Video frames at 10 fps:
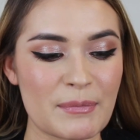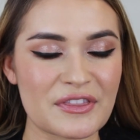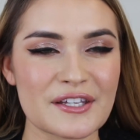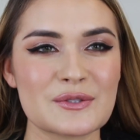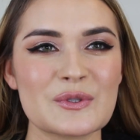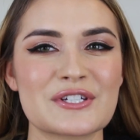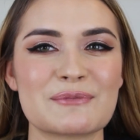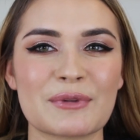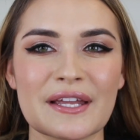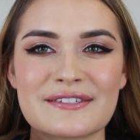But this one
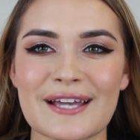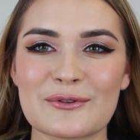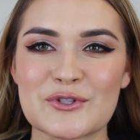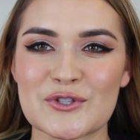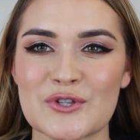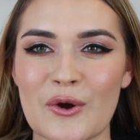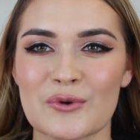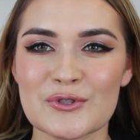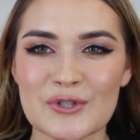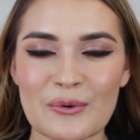just blends out so
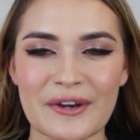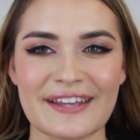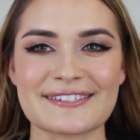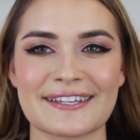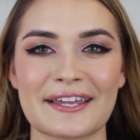nicely.